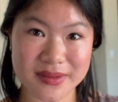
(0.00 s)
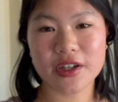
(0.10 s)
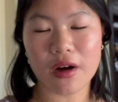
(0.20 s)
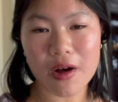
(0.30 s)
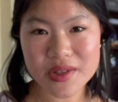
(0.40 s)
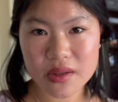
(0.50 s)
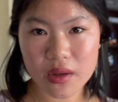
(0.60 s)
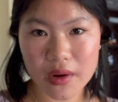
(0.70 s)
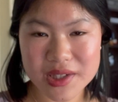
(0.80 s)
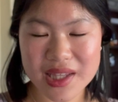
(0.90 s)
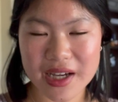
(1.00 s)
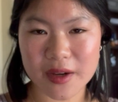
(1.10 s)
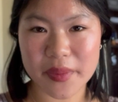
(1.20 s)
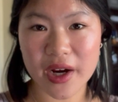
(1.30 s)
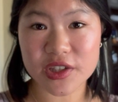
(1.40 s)
You'll also notice that
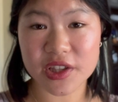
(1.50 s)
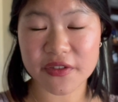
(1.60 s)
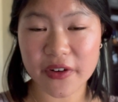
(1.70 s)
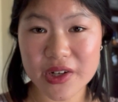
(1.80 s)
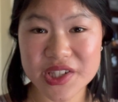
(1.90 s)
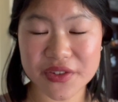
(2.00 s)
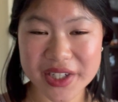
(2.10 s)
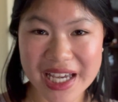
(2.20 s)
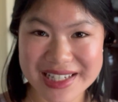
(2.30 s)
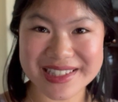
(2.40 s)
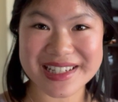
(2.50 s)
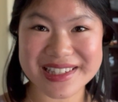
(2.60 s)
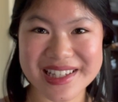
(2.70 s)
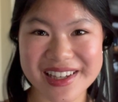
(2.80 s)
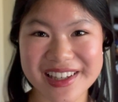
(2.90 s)
compared to the first 3 essays,